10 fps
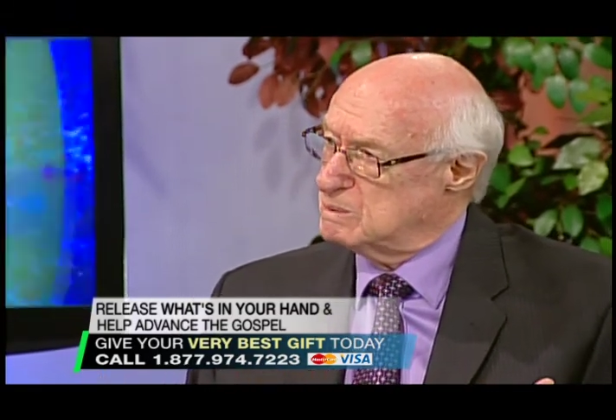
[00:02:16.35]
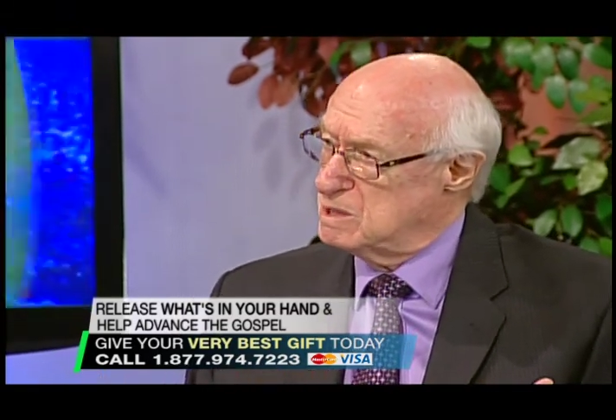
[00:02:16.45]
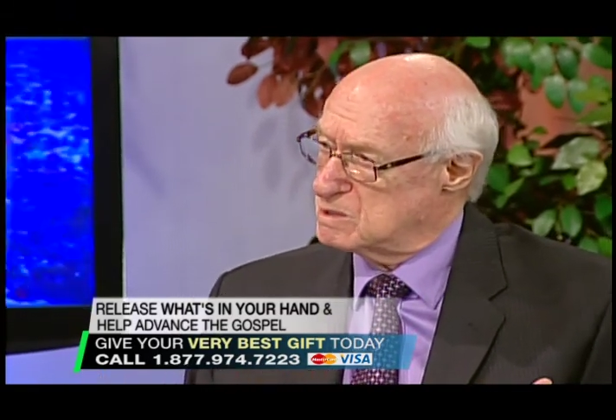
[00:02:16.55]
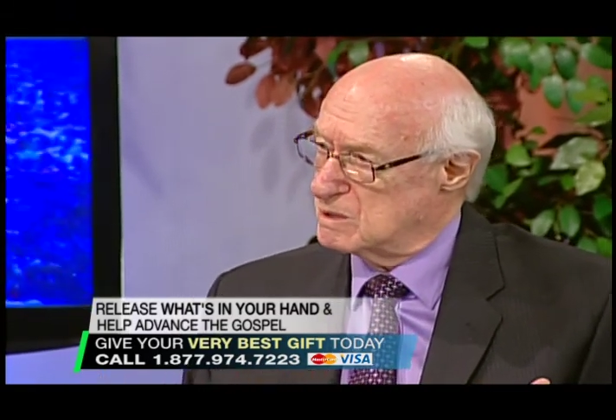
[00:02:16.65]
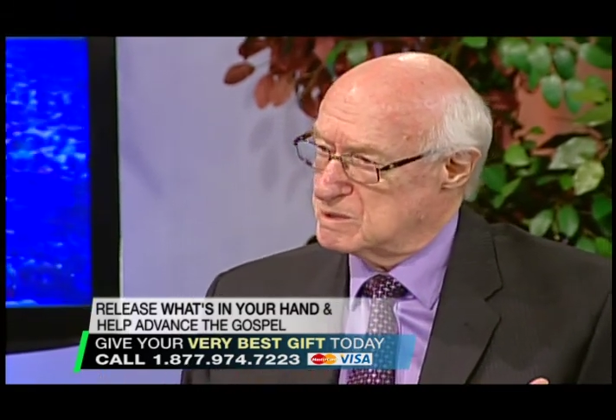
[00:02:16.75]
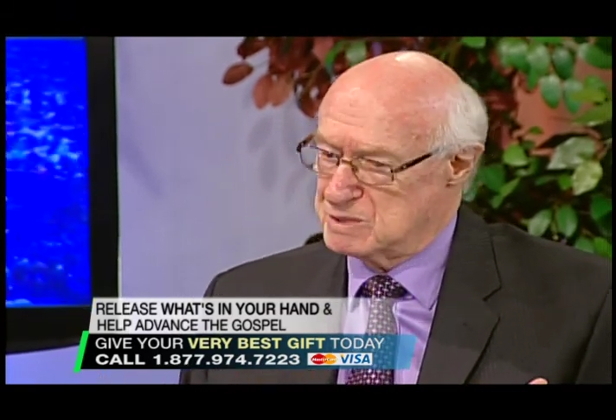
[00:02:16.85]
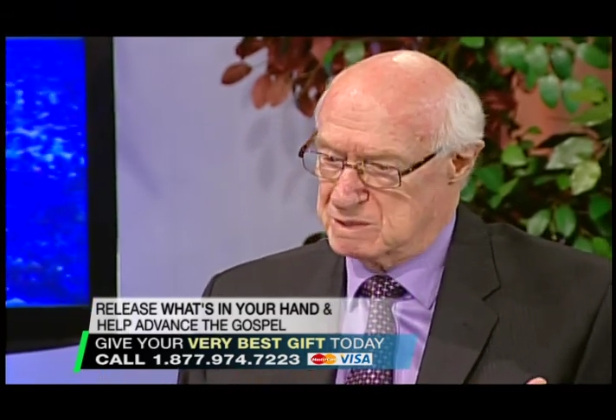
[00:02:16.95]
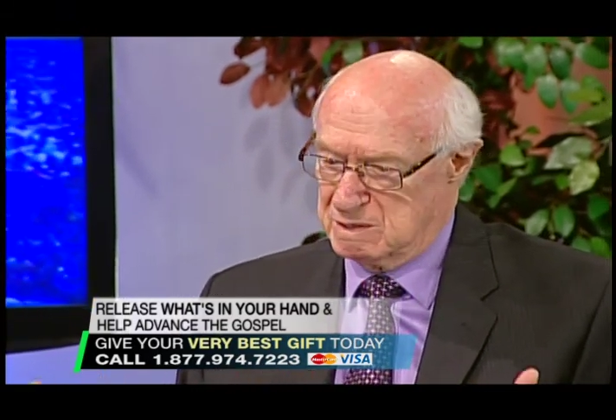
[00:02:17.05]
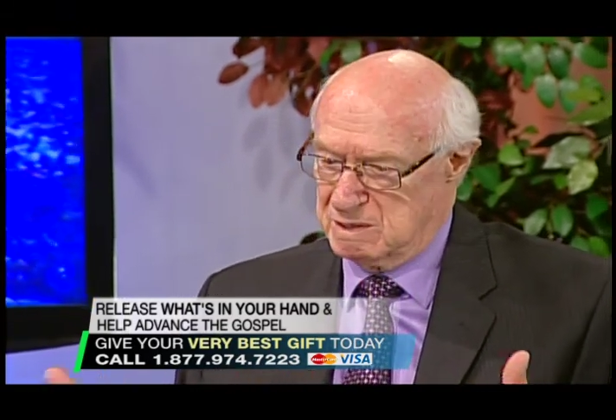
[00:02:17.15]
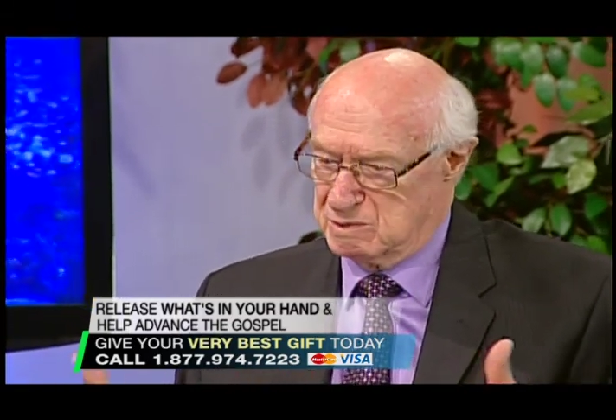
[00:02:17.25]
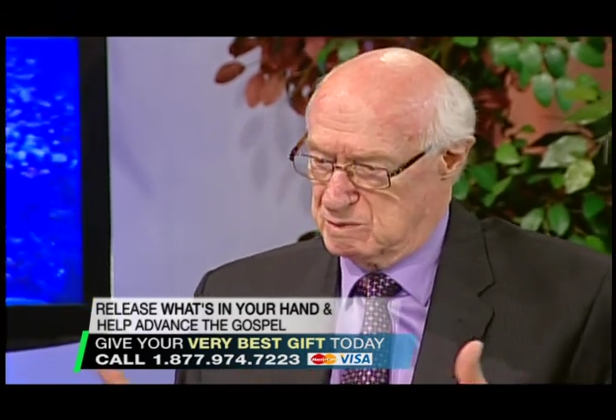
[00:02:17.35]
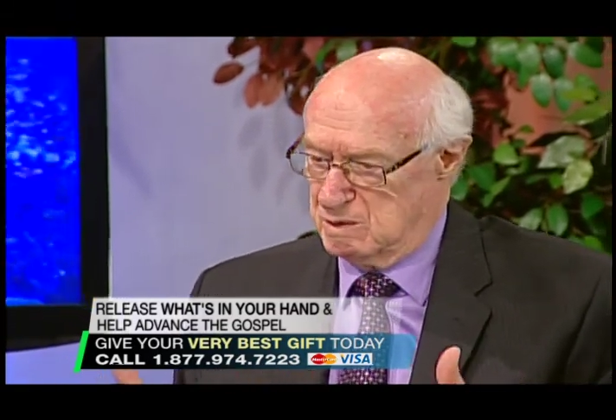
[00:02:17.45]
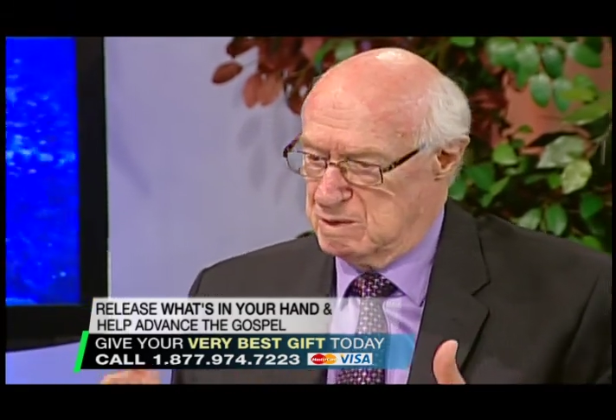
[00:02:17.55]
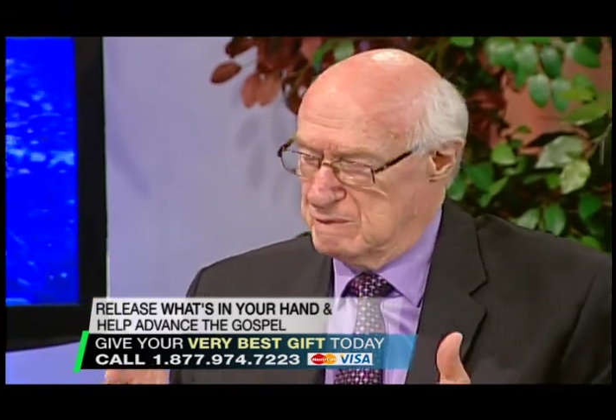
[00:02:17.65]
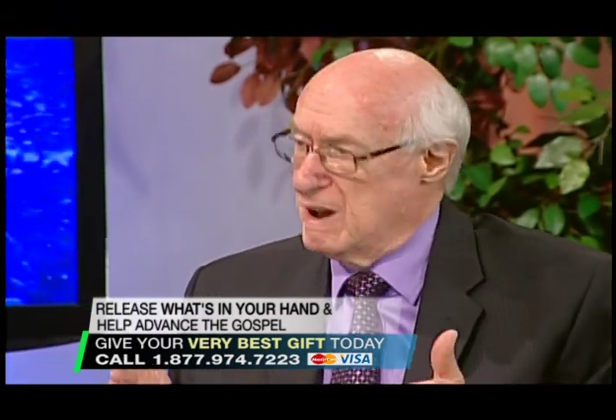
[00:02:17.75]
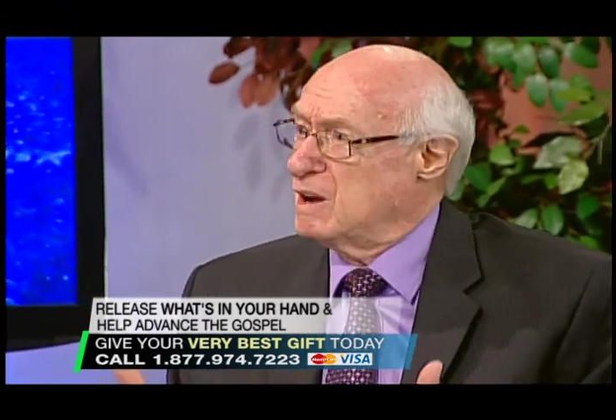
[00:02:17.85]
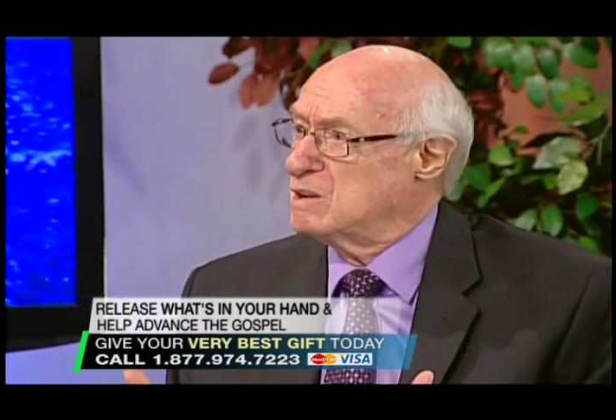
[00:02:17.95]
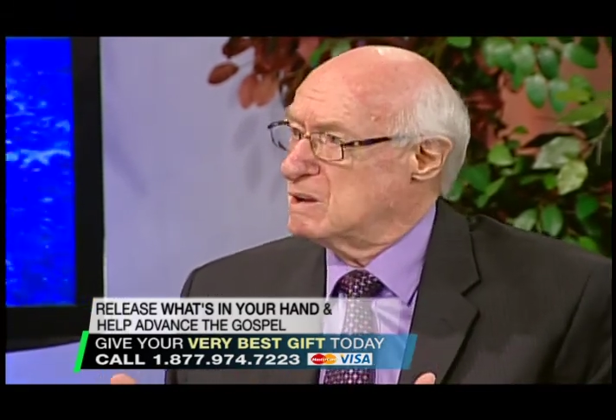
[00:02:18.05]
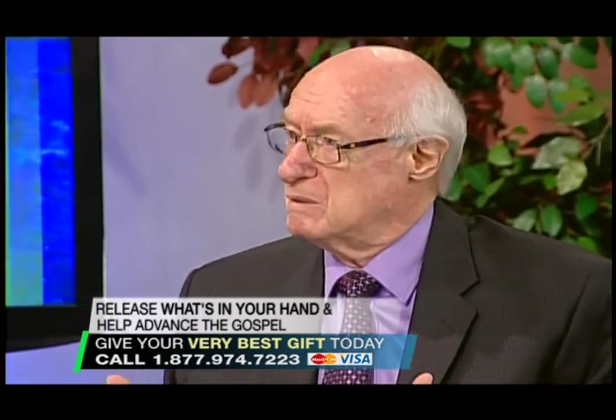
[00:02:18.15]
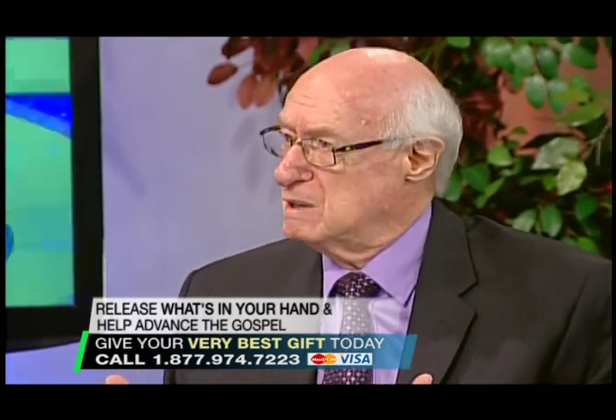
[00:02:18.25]
resources or the
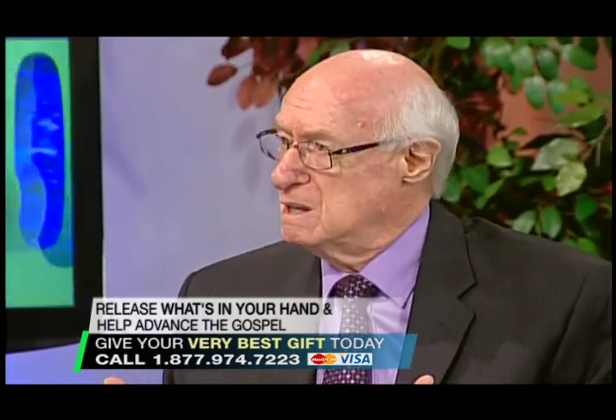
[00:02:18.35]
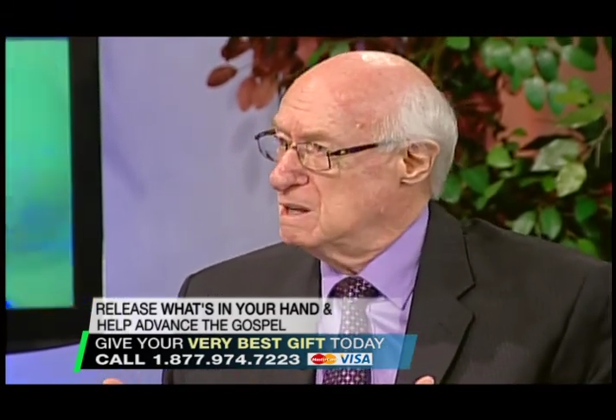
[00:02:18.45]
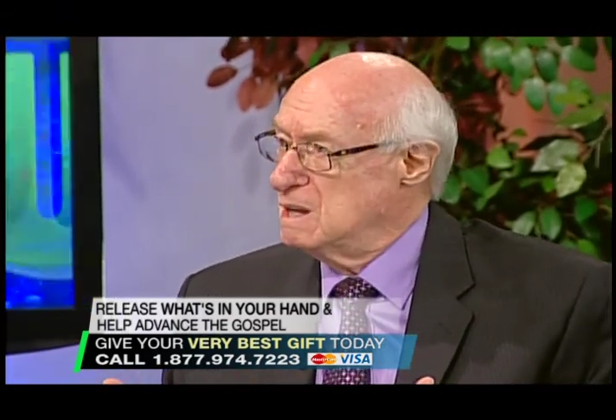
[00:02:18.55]
value of it